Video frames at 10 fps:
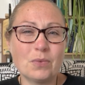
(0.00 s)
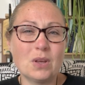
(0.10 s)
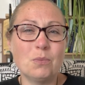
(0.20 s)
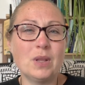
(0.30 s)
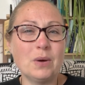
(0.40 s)

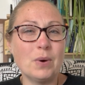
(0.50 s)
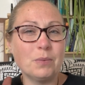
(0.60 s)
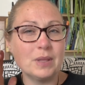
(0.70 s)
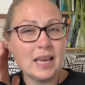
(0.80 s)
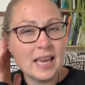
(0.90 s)
when they wake
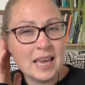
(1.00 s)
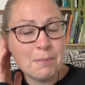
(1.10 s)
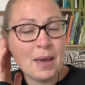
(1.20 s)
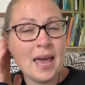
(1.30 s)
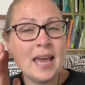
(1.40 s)
with ear
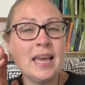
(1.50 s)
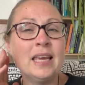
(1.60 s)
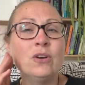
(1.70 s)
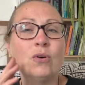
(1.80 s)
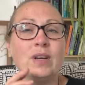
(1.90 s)

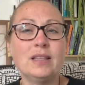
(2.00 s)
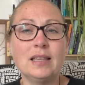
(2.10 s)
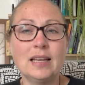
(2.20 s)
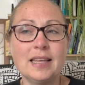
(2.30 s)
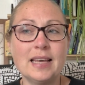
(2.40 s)
pain or anything
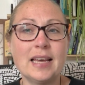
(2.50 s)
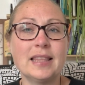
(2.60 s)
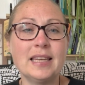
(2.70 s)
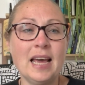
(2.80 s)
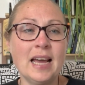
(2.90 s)
like that in the
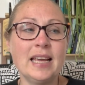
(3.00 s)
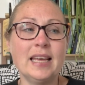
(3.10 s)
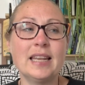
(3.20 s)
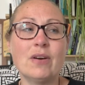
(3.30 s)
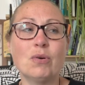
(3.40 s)
night and
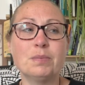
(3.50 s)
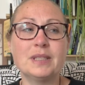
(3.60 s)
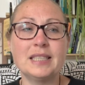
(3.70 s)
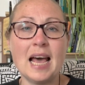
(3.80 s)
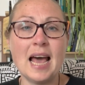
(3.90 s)
they're
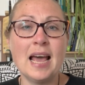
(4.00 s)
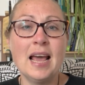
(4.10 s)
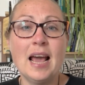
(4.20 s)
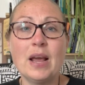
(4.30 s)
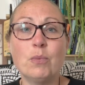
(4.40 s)
upset.
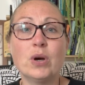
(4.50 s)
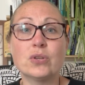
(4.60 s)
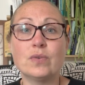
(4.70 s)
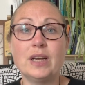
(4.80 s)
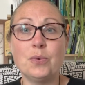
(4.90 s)
It works
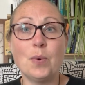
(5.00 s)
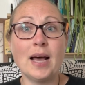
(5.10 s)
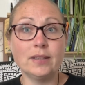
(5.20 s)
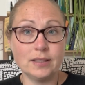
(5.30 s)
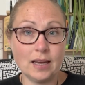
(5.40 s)
really
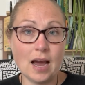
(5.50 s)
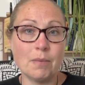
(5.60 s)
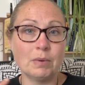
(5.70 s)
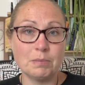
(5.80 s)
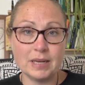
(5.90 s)
well to calm
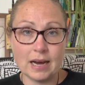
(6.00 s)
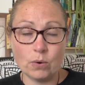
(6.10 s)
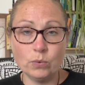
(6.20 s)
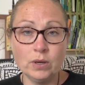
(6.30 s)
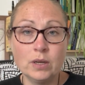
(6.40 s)
them
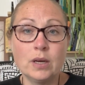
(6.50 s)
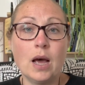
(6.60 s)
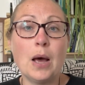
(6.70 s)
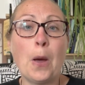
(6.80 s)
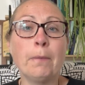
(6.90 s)
down
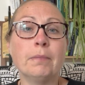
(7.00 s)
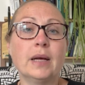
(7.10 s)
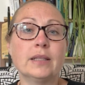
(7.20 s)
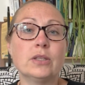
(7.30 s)
and to